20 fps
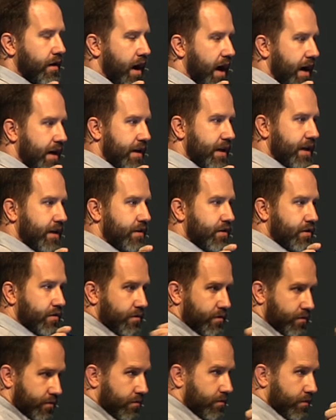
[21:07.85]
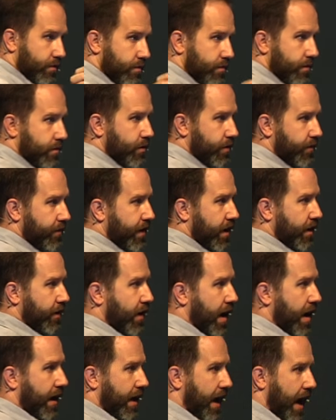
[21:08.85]
I need to
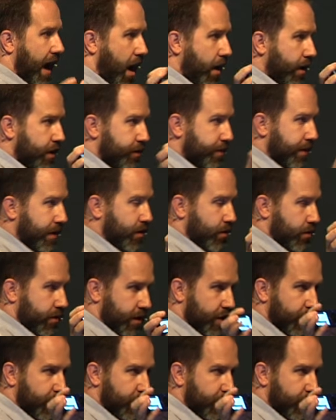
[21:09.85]
figure out how to speak to it.